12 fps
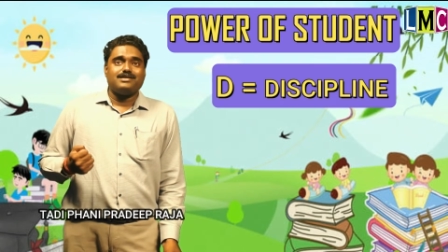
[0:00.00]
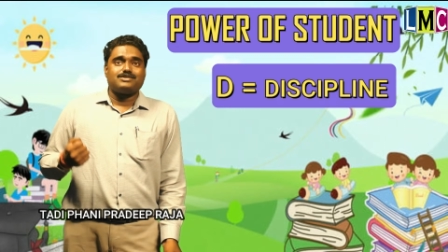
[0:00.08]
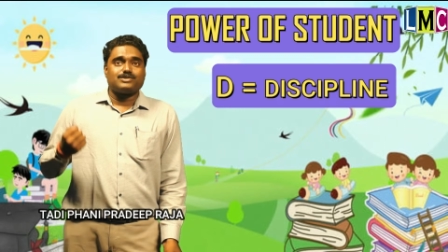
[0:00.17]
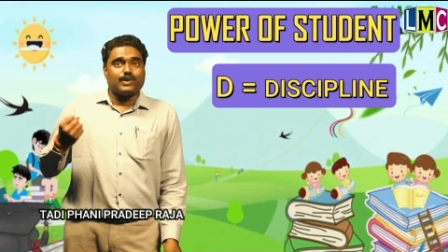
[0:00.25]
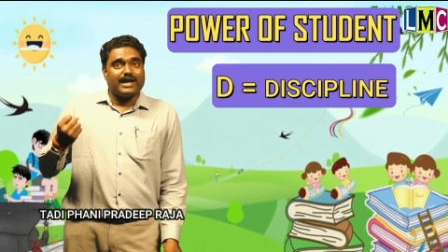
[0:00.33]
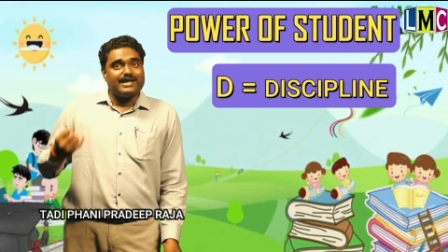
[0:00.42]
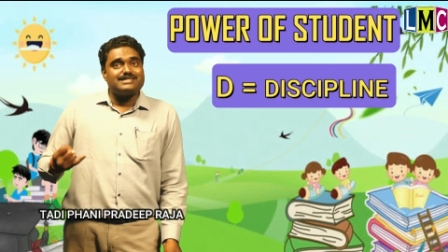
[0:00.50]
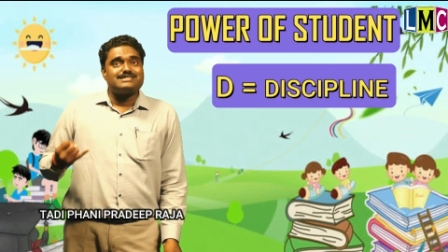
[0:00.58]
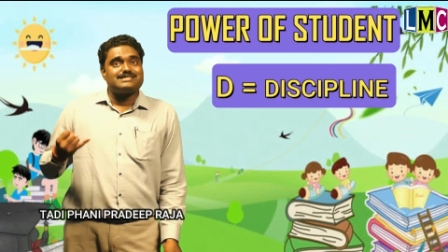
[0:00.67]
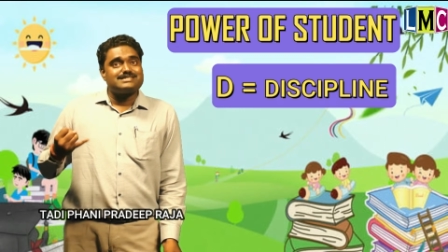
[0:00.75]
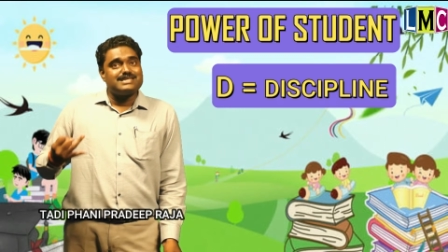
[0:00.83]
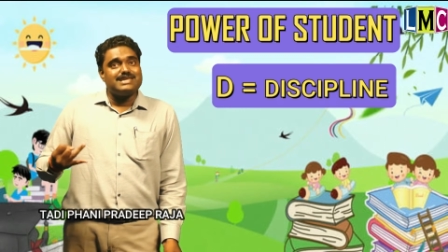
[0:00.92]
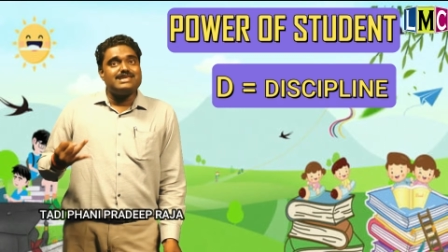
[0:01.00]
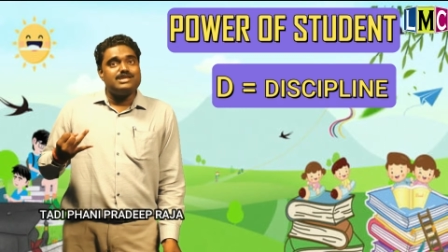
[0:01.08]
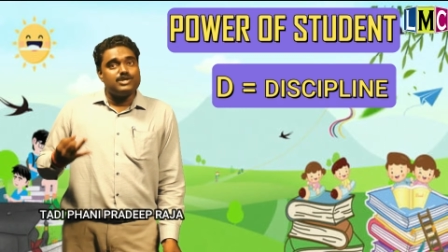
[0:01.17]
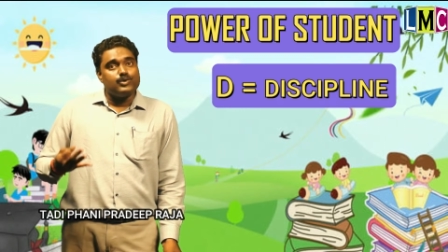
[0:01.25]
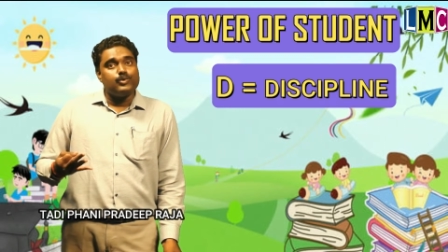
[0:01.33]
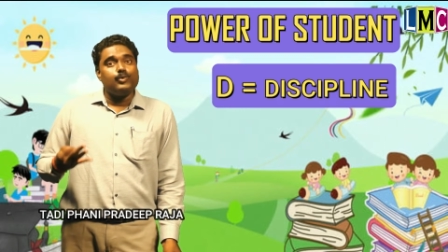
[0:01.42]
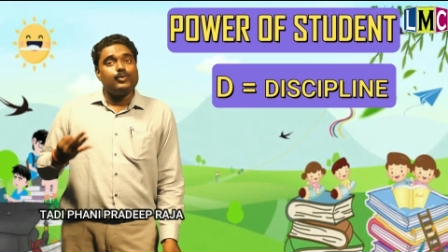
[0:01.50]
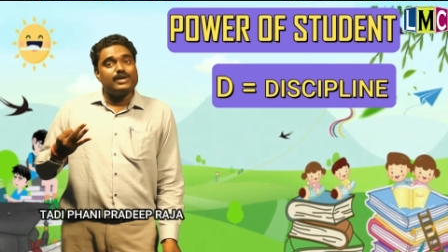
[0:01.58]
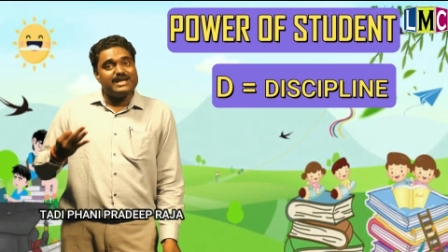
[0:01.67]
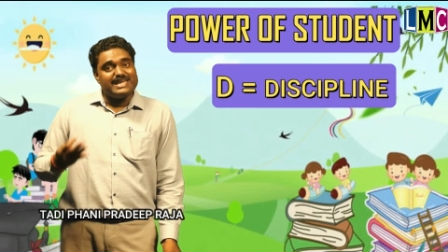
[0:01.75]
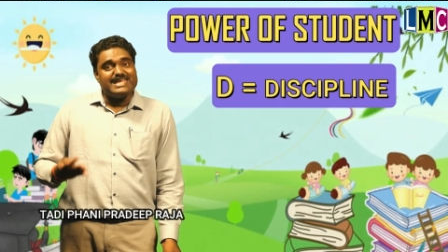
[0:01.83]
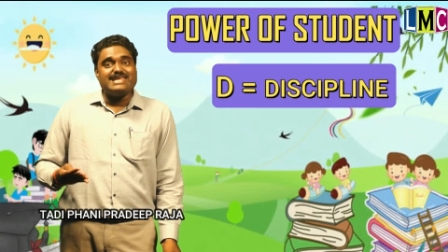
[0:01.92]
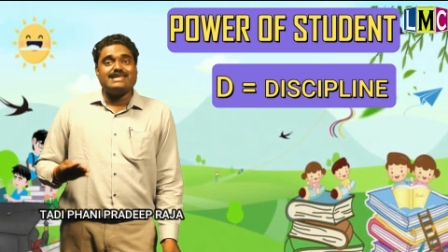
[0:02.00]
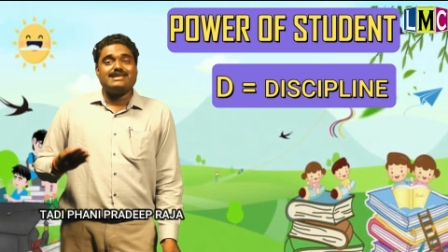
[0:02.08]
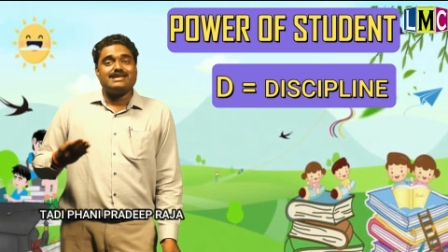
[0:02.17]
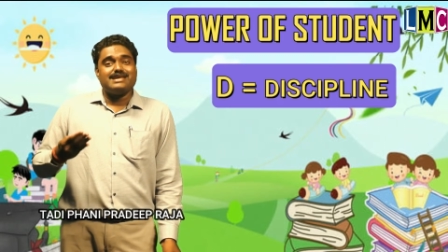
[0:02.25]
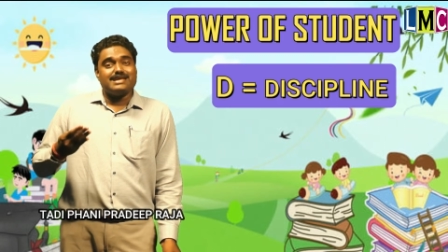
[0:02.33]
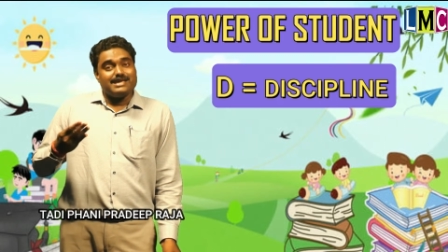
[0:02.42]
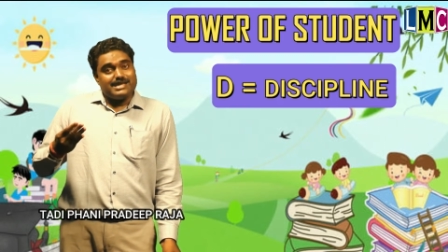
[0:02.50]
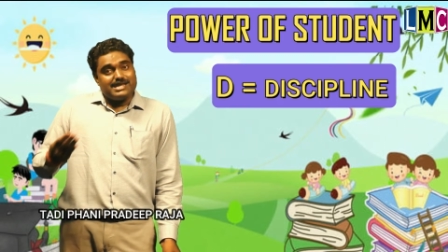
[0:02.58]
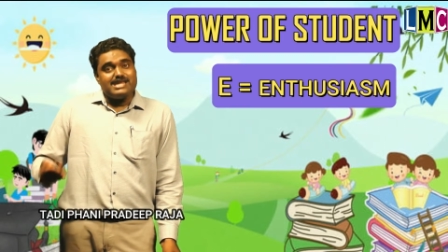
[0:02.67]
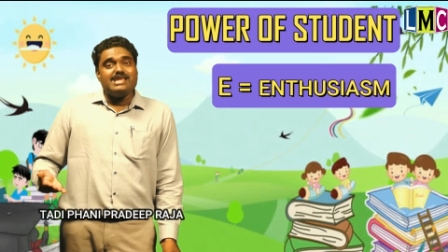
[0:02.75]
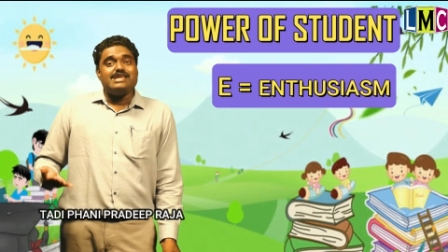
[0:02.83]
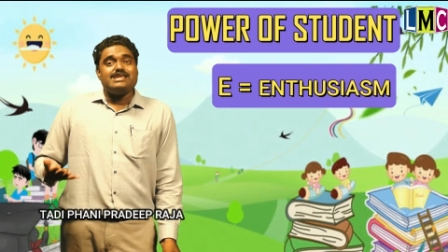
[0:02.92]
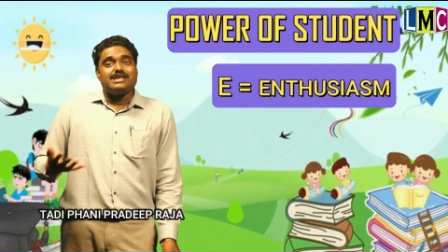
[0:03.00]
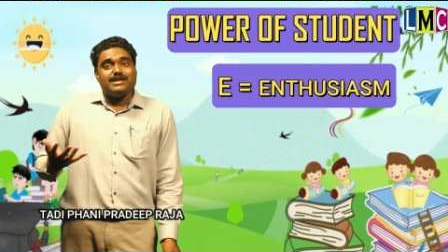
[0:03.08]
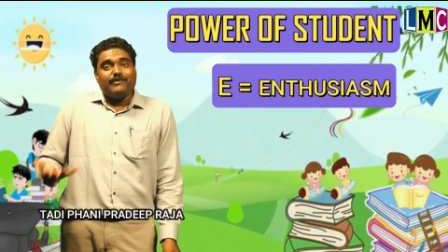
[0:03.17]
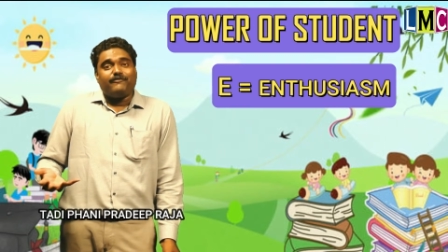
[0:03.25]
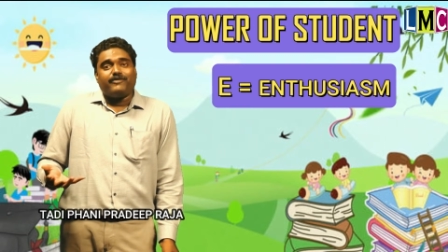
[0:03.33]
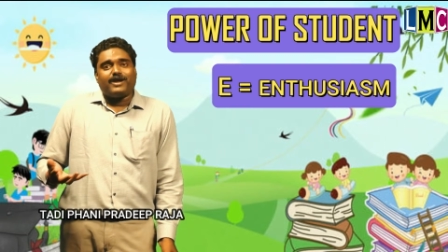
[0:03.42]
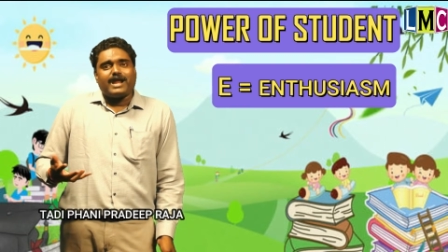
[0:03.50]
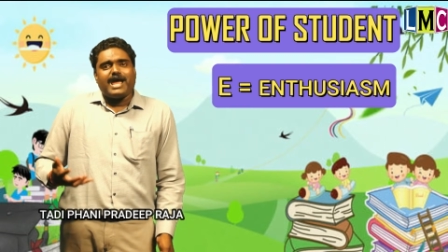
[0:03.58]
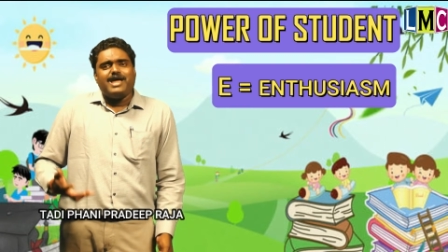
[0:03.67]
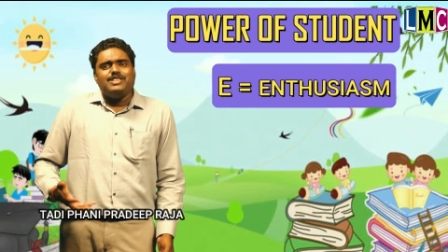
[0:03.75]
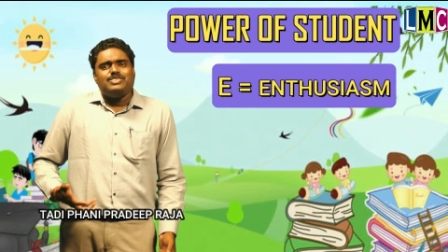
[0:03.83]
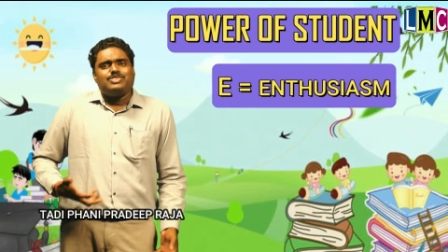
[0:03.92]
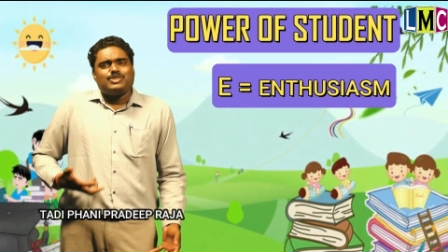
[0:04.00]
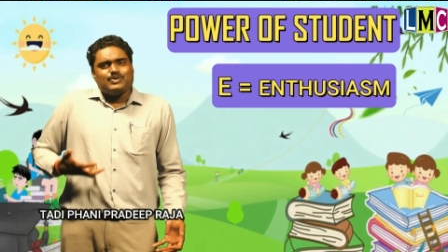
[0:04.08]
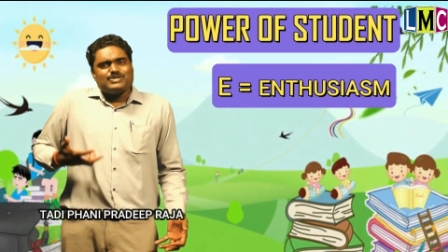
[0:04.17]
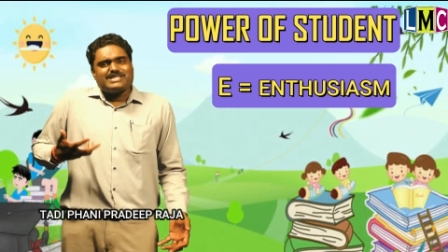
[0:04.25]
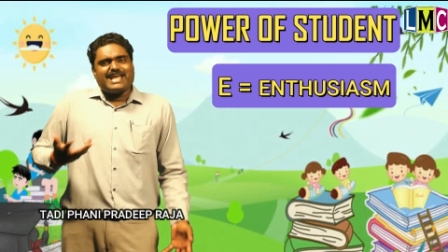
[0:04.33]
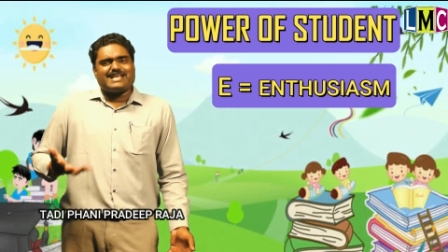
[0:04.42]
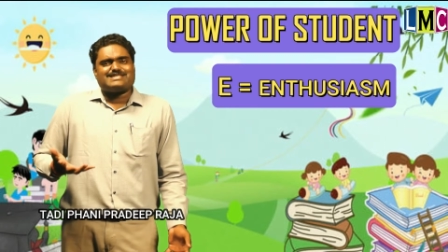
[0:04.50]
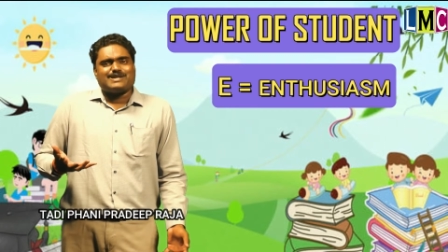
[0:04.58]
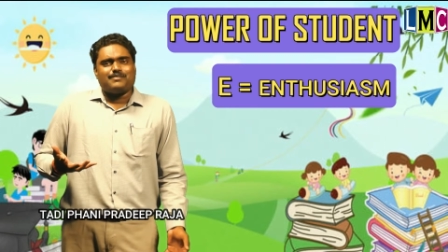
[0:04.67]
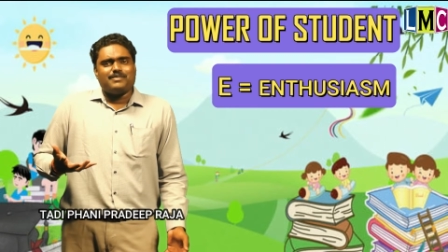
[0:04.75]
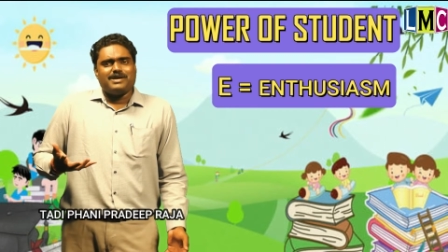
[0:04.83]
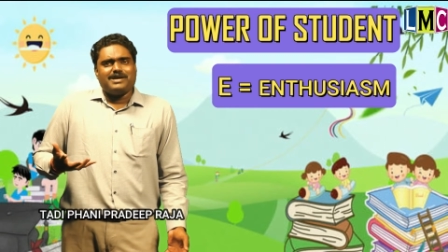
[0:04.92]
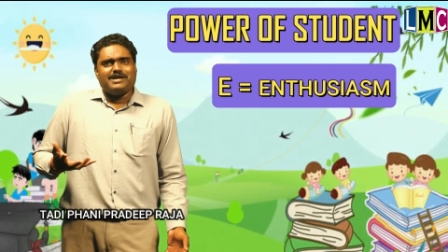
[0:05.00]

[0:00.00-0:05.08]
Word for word: So S T U D E E for enthusiasm.